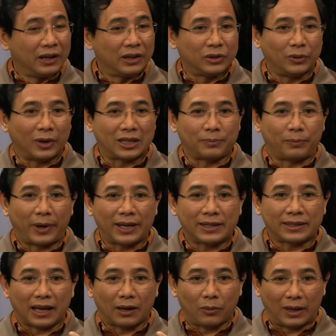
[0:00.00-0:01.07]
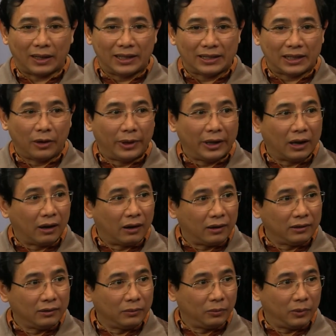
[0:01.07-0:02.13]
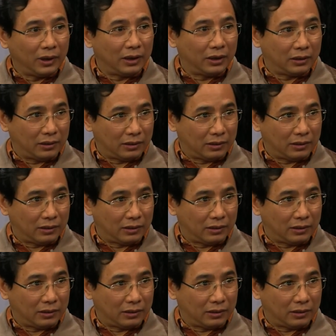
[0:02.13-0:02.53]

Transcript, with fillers: to express what is going on with,